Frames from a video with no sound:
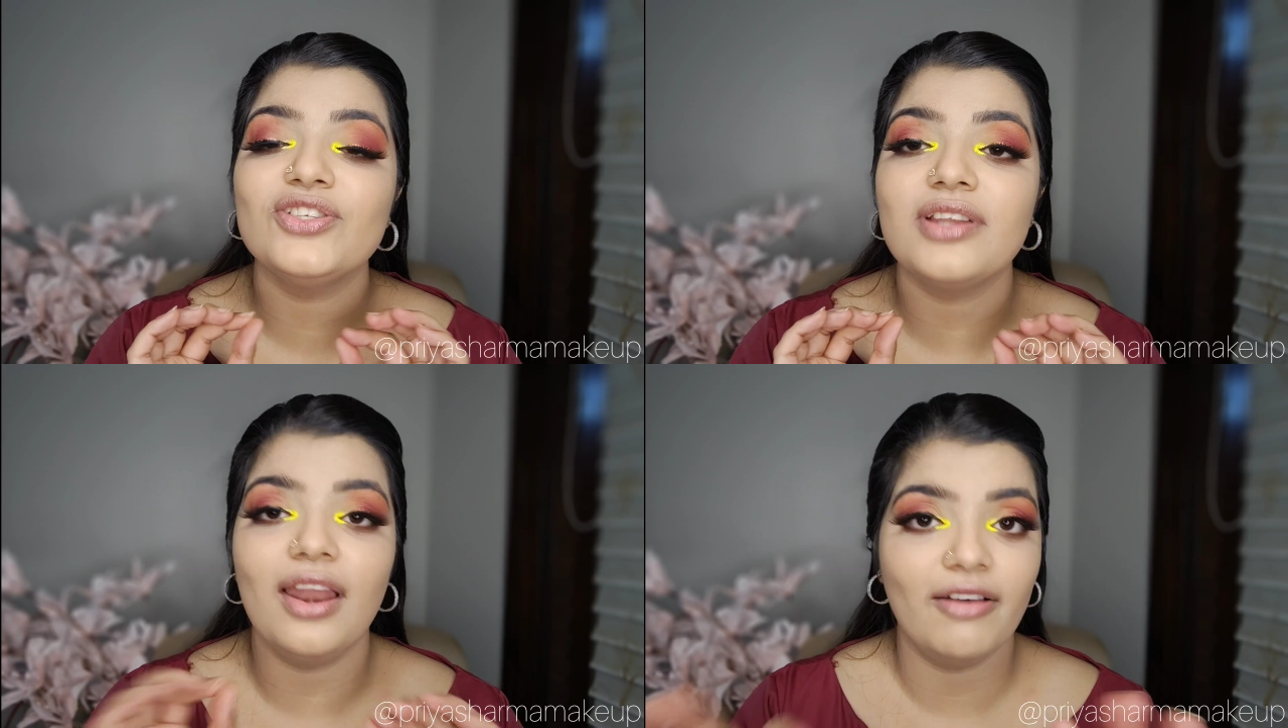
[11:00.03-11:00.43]
I
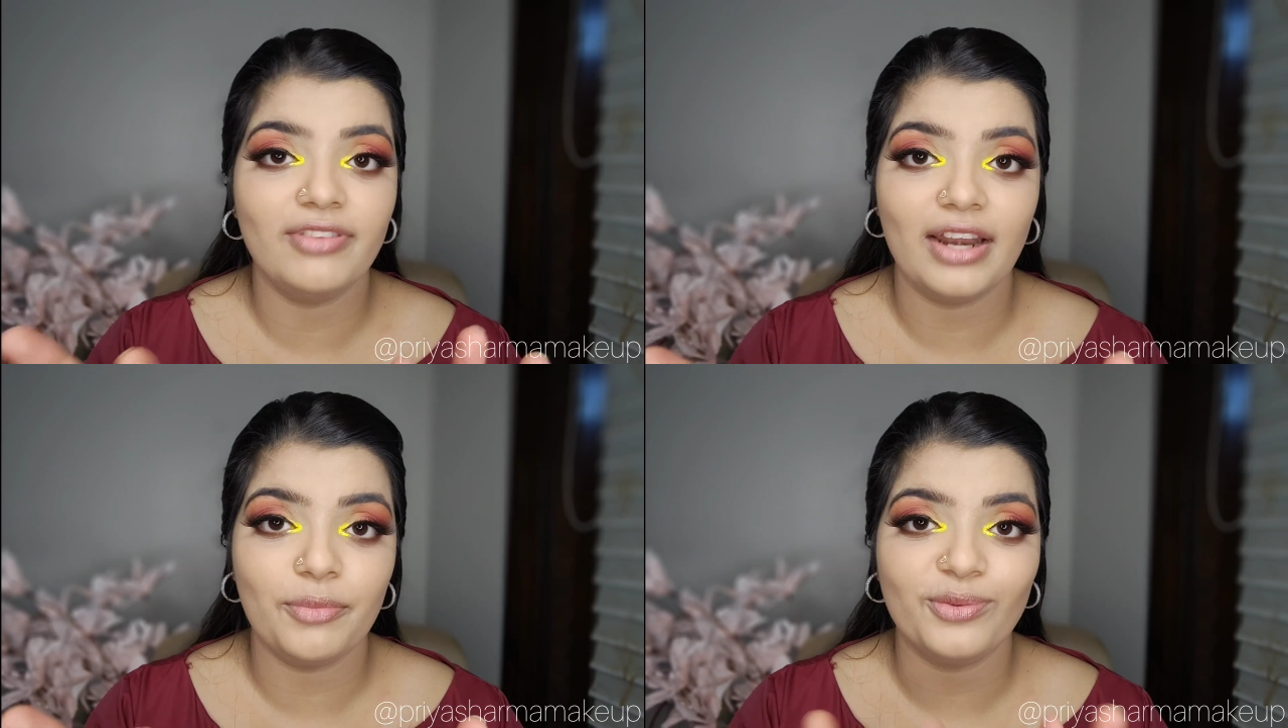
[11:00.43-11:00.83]
just
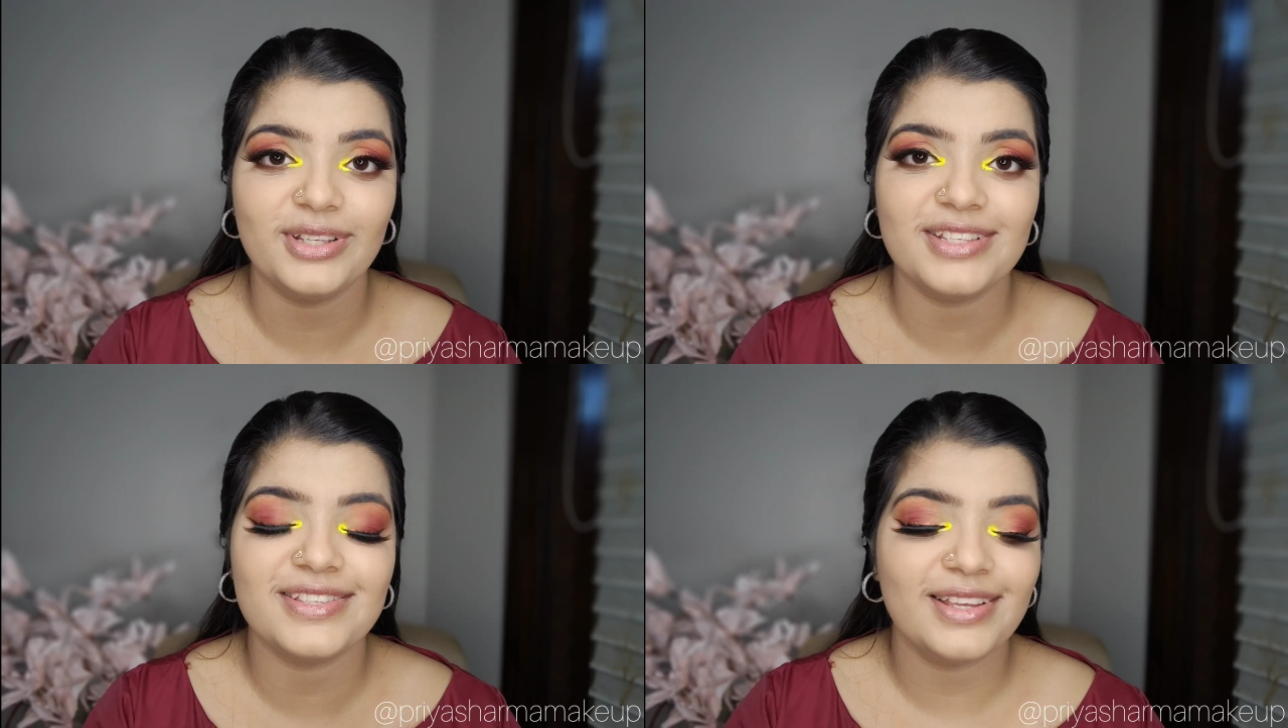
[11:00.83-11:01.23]
love that
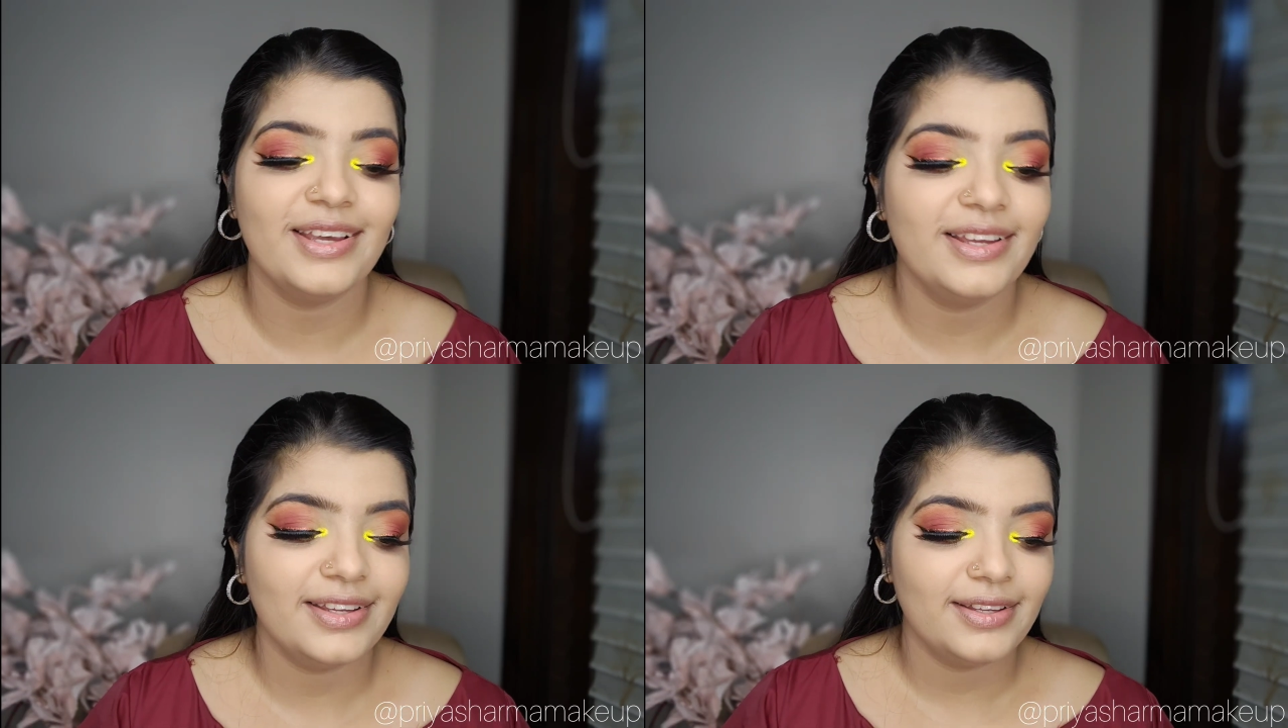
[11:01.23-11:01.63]
about this.
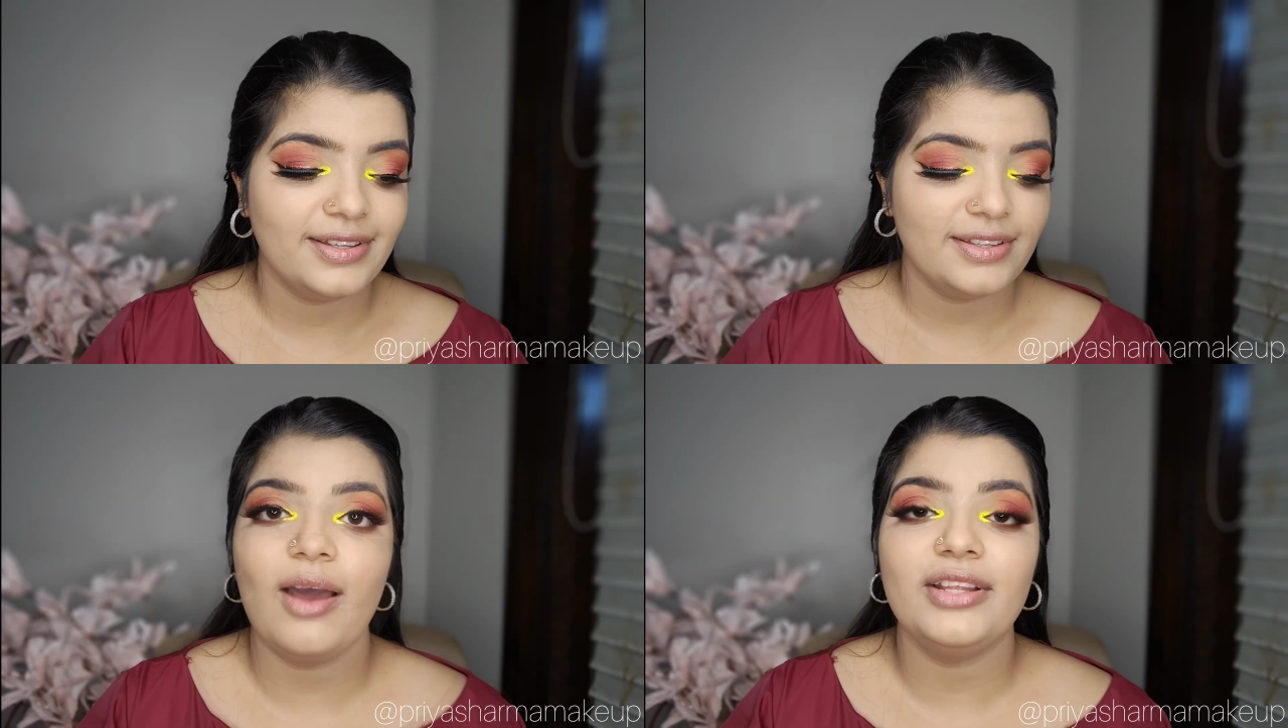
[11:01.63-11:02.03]

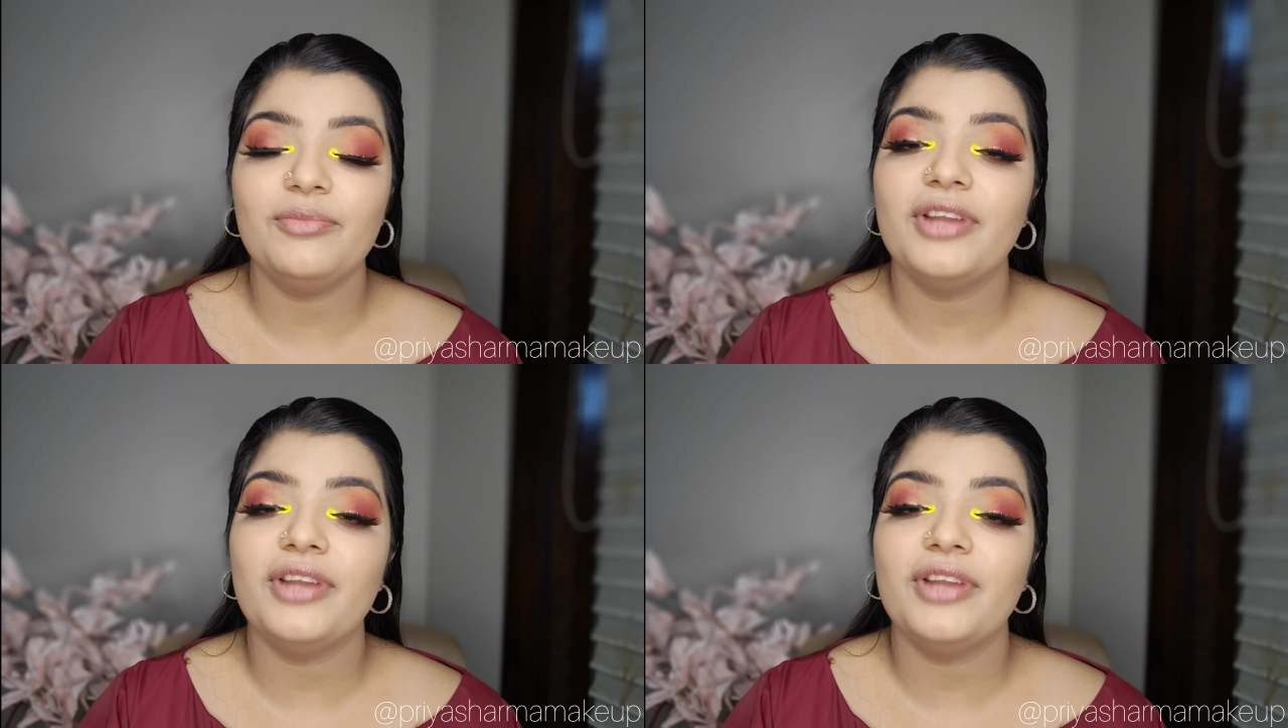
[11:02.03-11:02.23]
Now